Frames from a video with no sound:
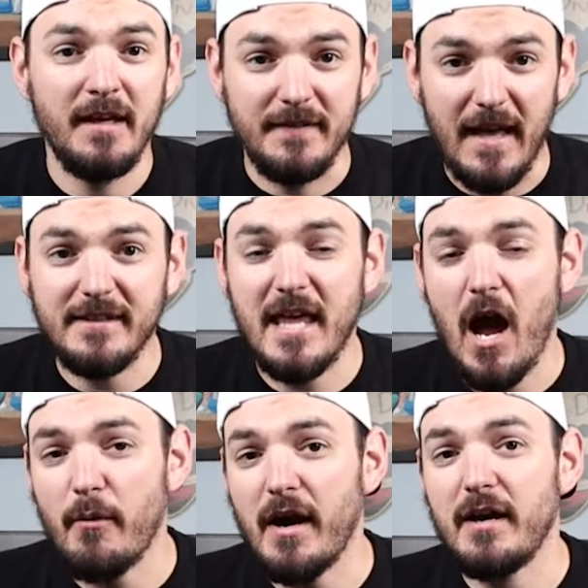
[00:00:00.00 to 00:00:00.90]
That's
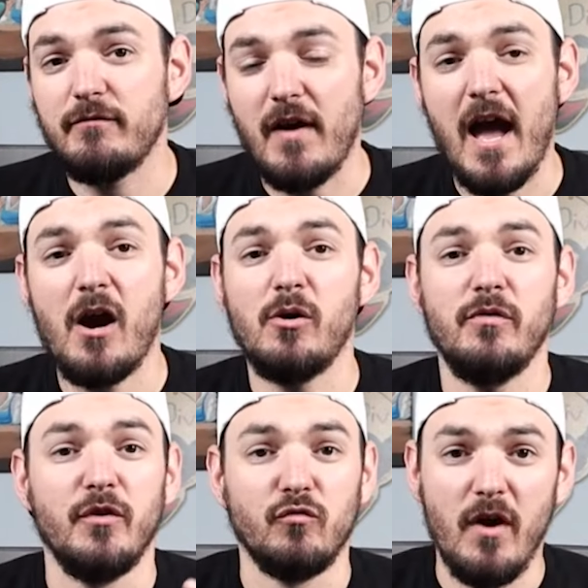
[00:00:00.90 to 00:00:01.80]
how I
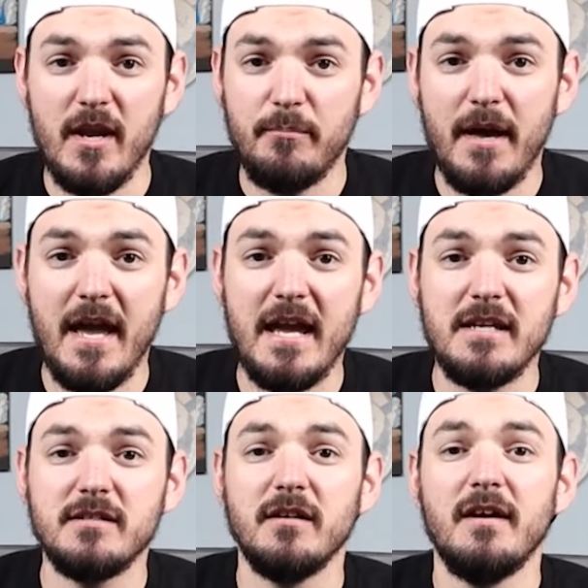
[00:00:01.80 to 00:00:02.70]
found the Reddit
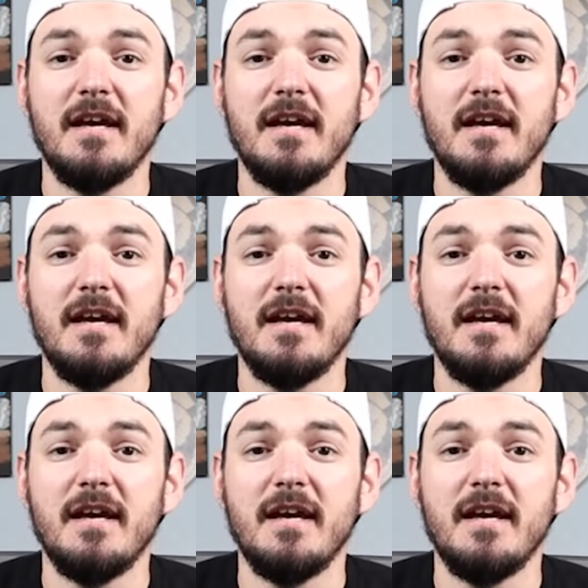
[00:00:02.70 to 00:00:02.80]
page